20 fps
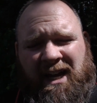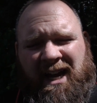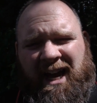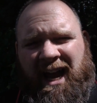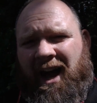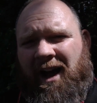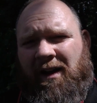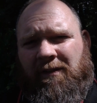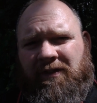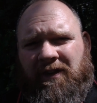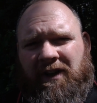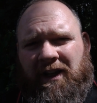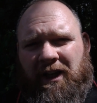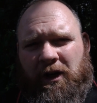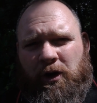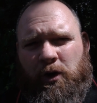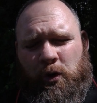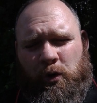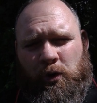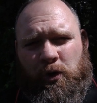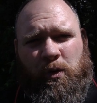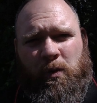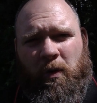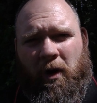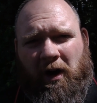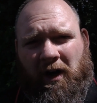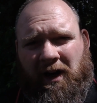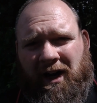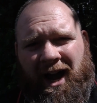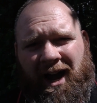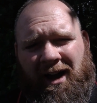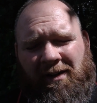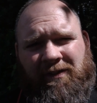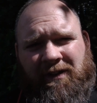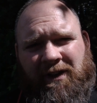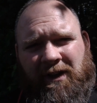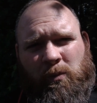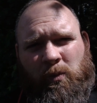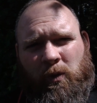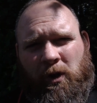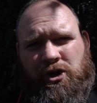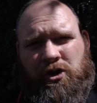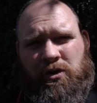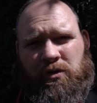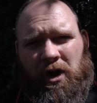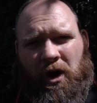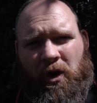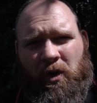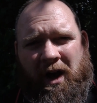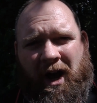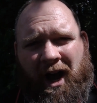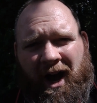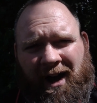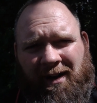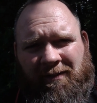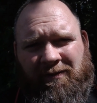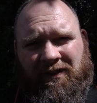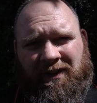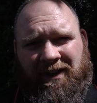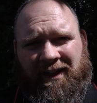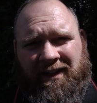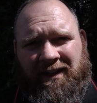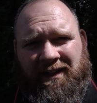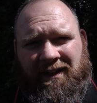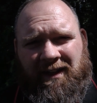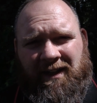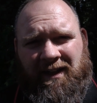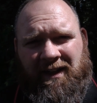confident in who you are, confident in what you know, confident